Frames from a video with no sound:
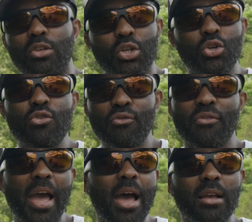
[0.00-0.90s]
Too
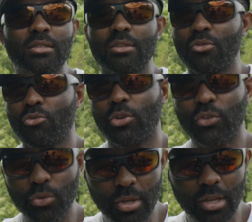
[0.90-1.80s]
fast of a
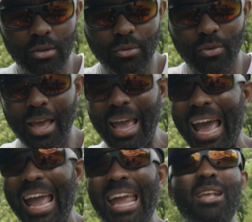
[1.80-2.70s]
retrieve.
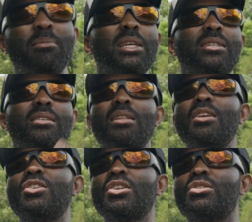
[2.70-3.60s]

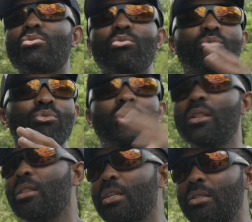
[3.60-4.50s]
Aimlessly just
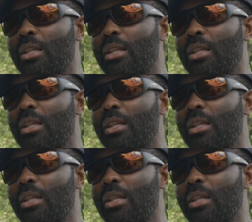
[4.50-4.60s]
reeling this